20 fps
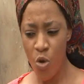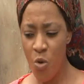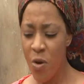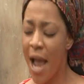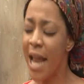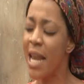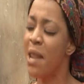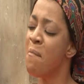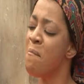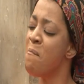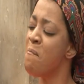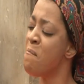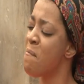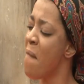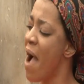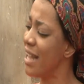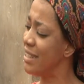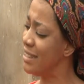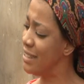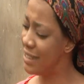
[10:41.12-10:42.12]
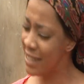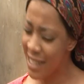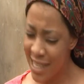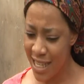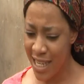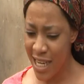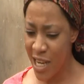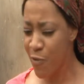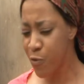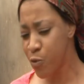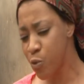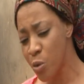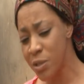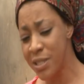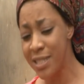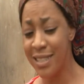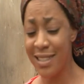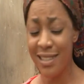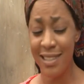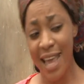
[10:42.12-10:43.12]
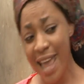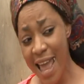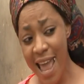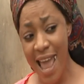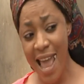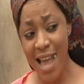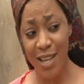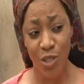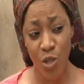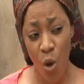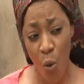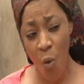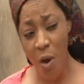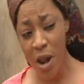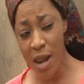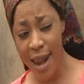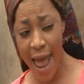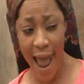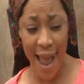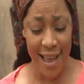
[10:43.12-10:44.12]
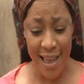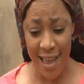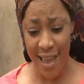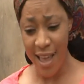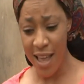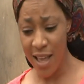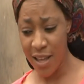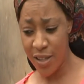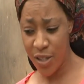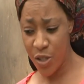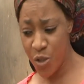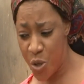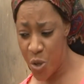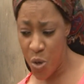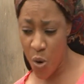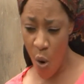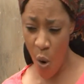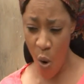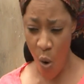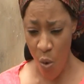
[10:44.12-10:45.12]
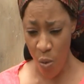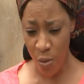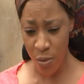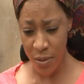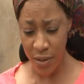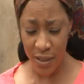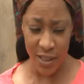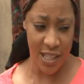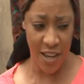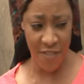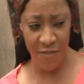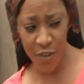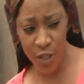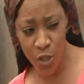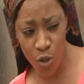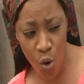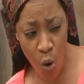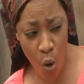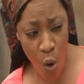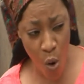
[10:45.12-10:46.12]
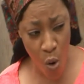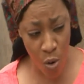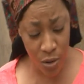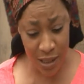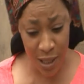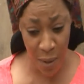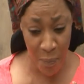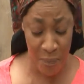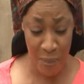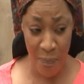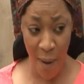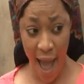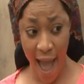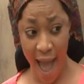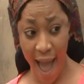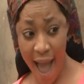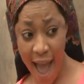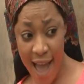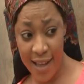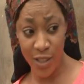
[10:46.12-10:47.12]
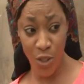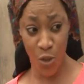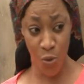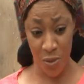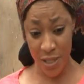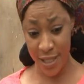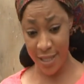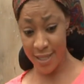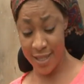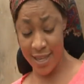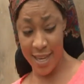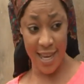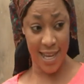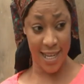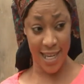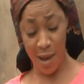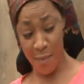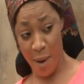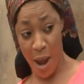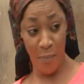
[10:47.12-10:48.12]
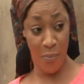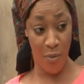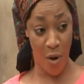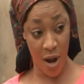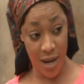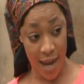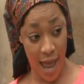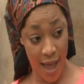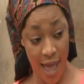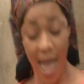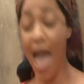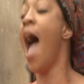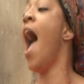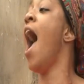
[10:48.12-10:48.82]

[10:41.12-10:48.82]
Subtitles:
you can imagine if to say someone like, you know, Davido, the Banj, Wizkid, now my brother.